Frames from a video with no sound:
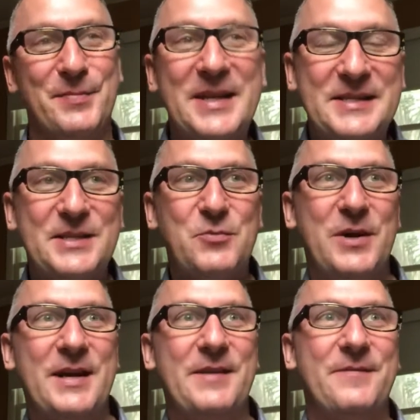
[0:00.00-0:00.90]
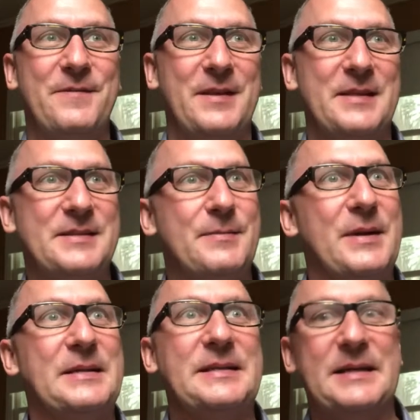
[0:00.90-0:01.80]
beats his wife. It's
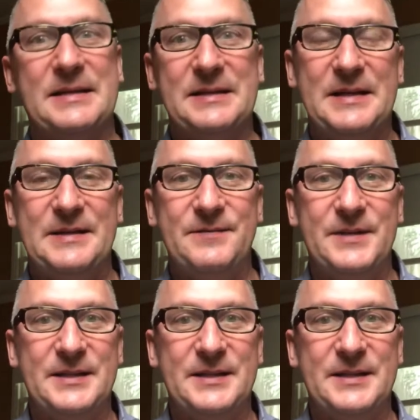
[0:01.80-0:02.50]
about young love.